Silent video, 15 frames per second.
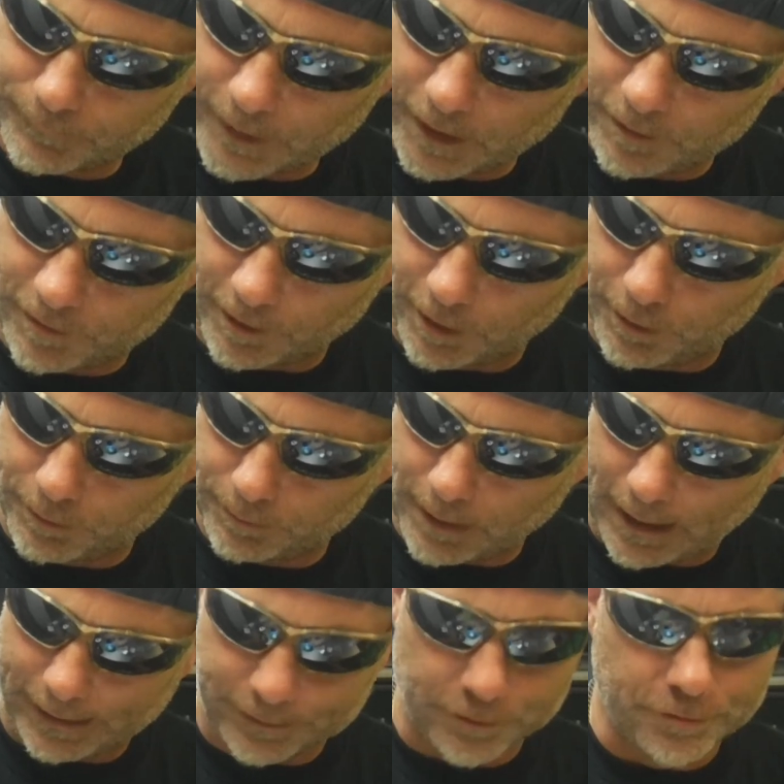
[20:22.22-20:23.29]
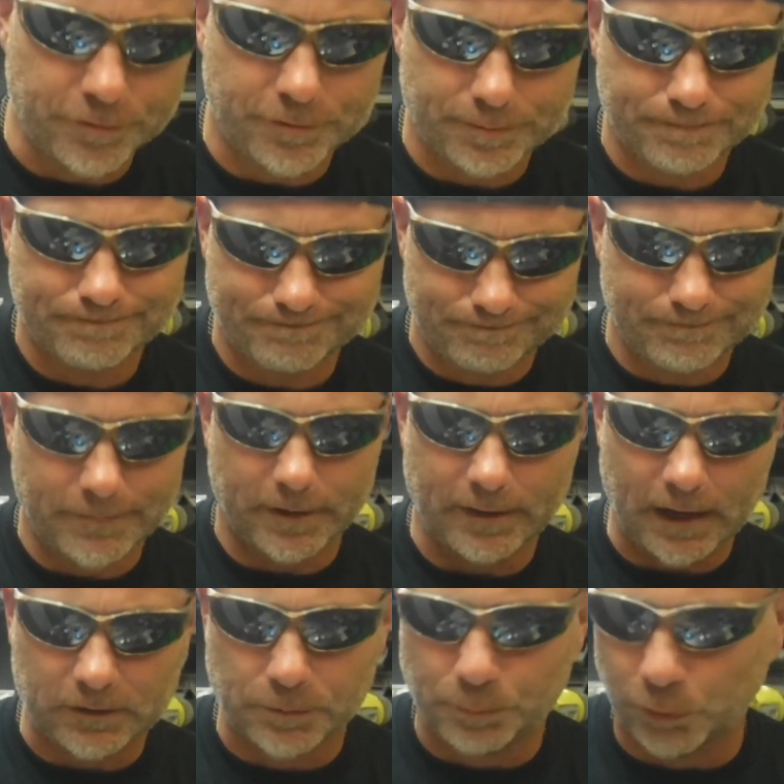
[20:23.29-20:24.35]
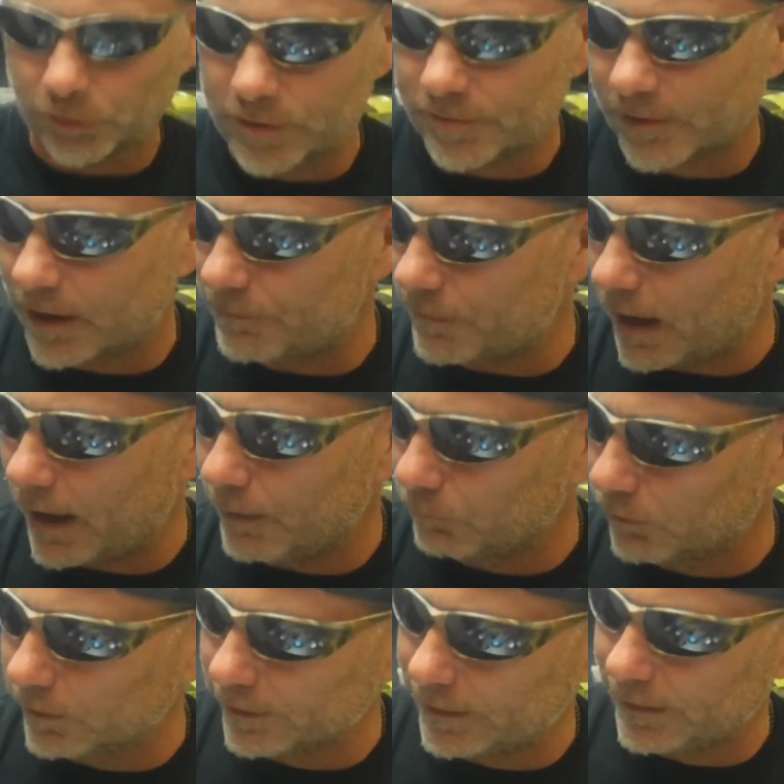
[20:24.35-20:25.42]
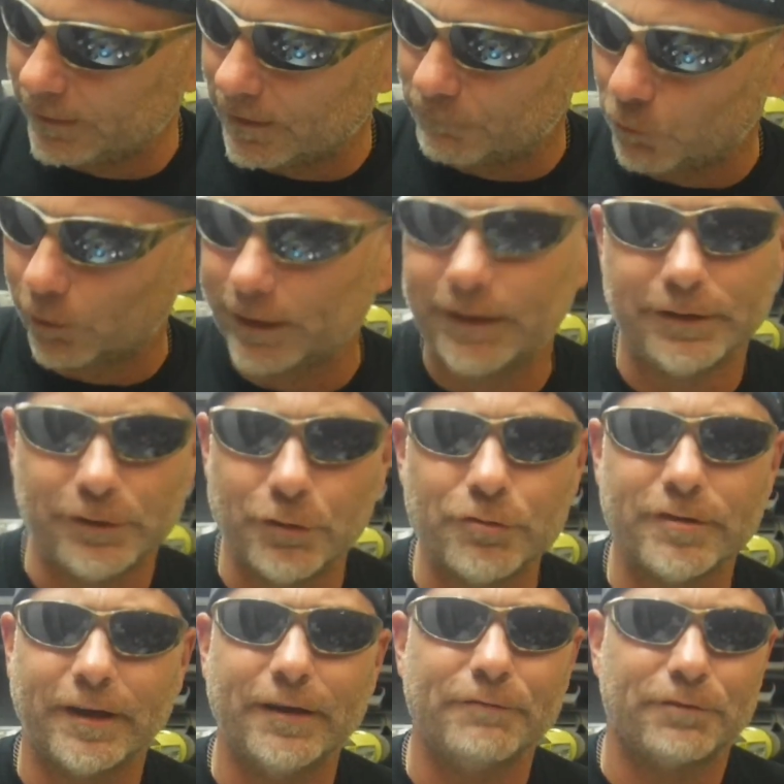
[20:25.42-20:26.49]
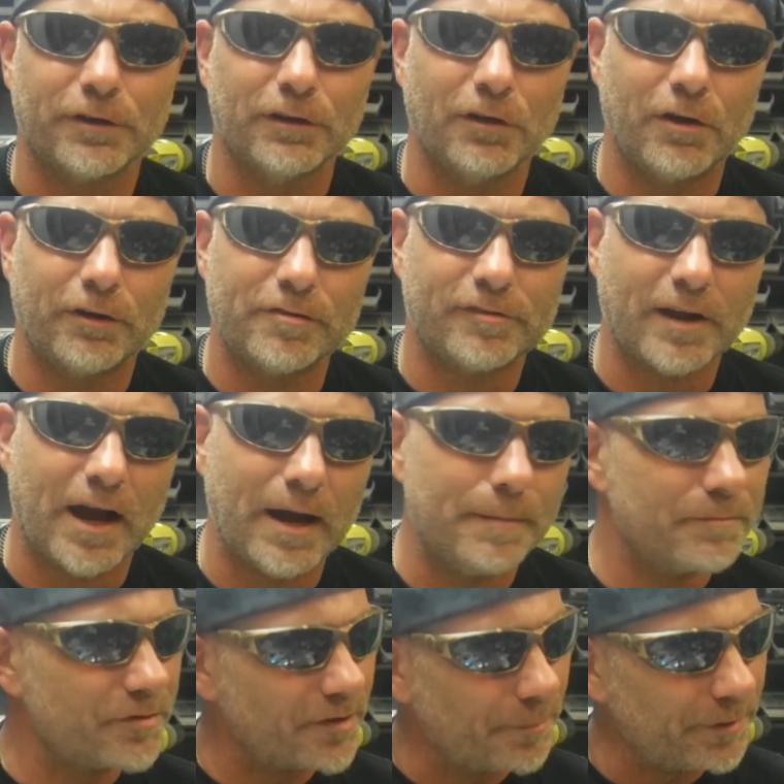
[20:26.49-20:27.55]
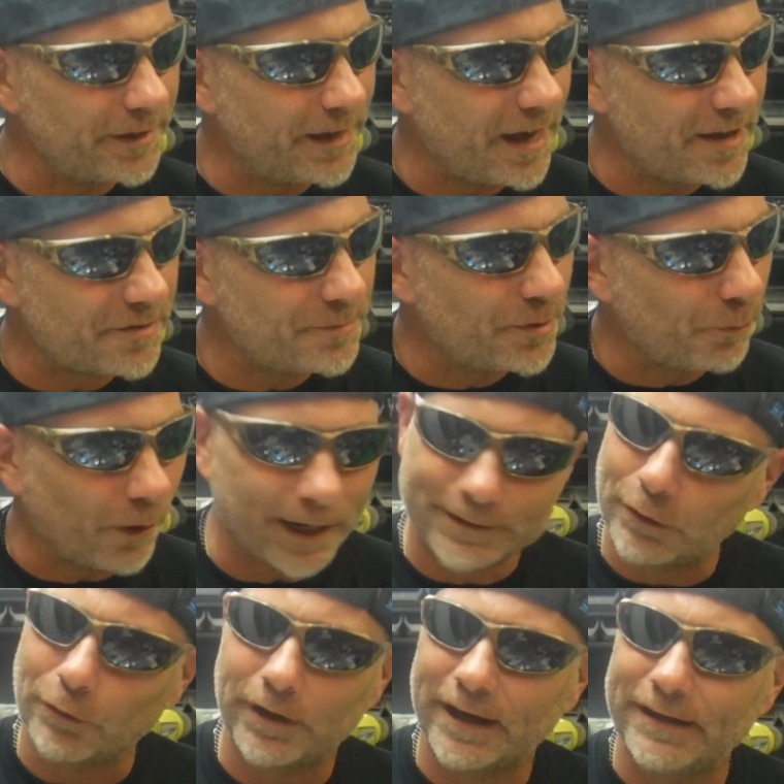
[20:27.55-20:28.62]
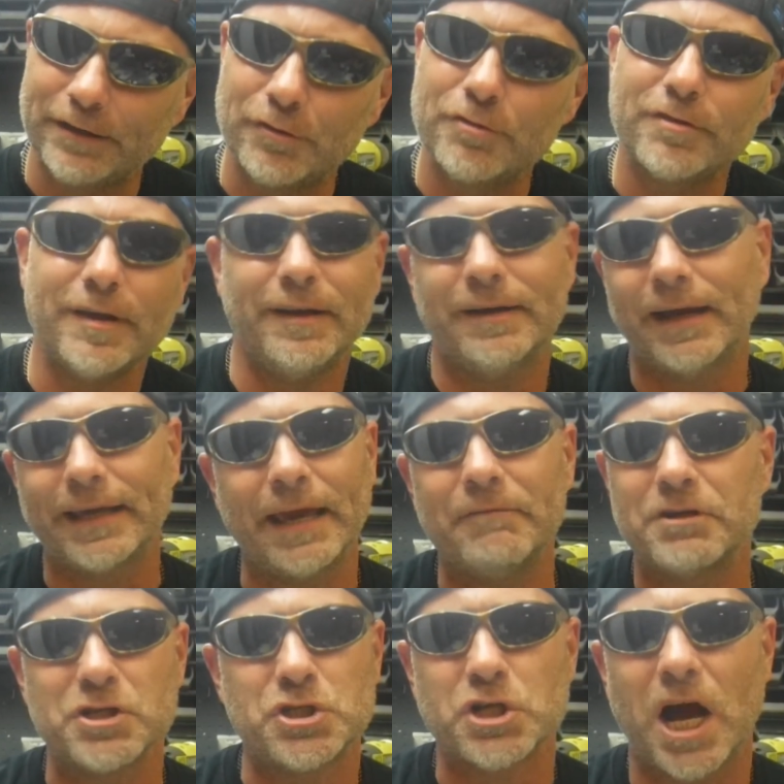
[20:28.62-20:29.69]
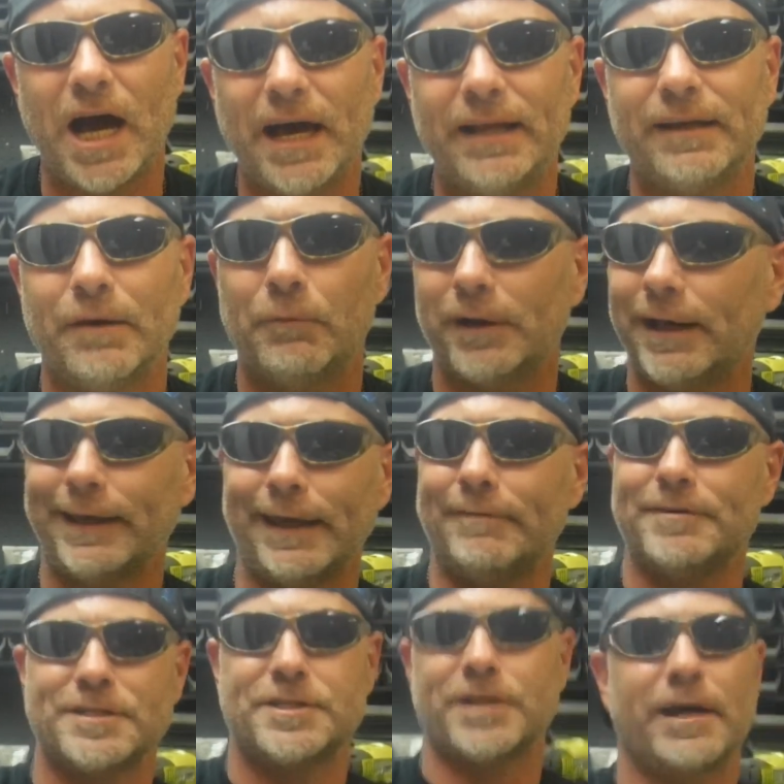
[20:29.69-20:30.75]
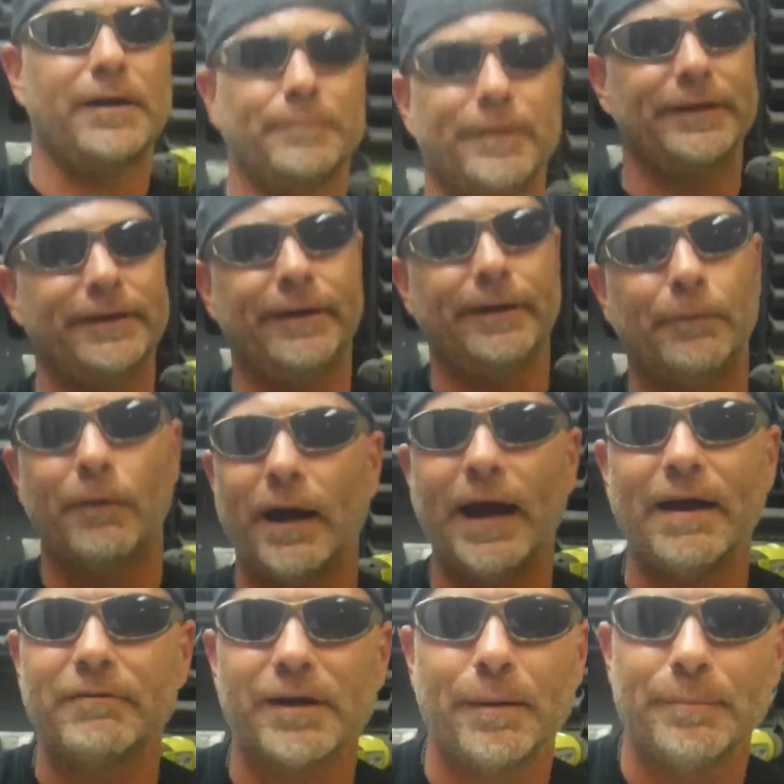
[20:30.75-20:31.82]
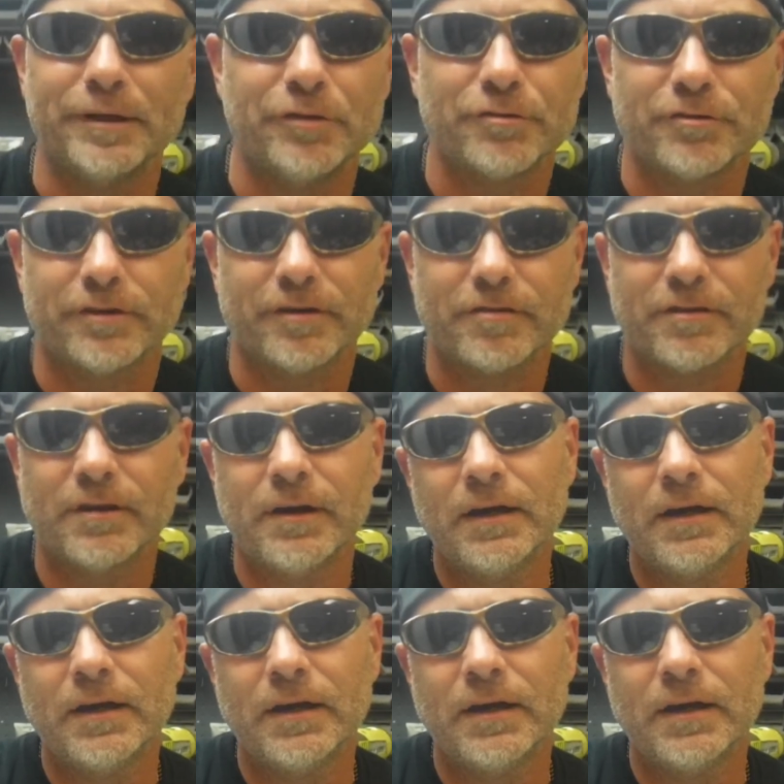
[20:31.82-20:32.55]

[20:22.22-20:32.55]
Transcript: So I use the Dr. Pulley stuff. I really avoided using it for the longest time. Somebody asked me why don't I use it, and I gave it a shot, and then when I gave it a shot, I'm like, yeah, why haven't I been using this?